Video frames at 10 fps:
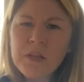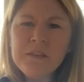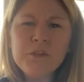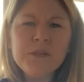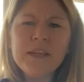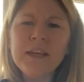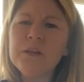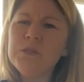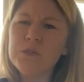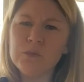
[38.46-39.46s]
if you take
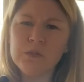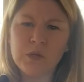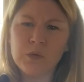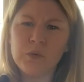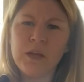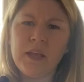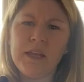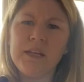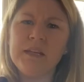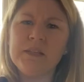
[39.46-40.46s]
out a student loan
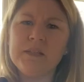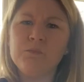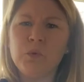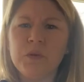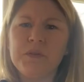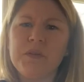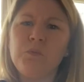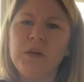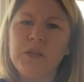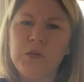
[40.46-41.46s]
and it is more than
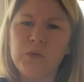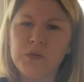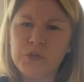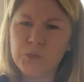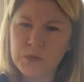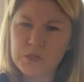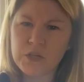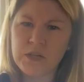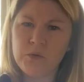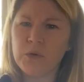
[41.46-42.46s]
what your
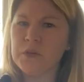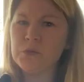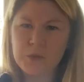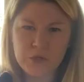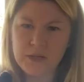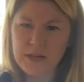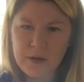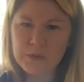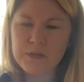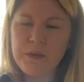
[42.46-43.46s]
tuition or your tuition and
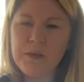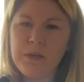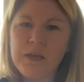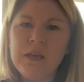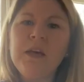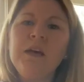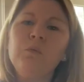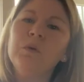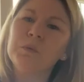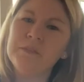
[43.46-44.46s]
housing may be,
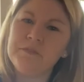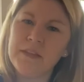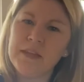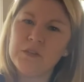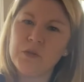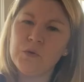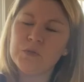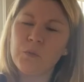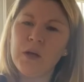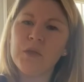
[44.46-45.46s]
we'll refund that to you
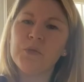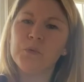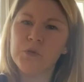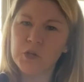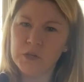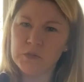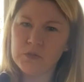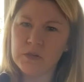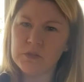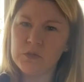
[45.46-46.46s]
as well through your
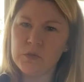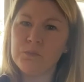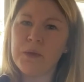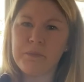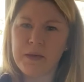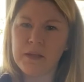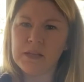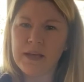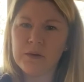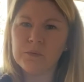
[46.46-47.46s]
student
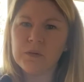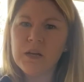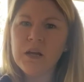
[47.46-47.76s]
PayPal account.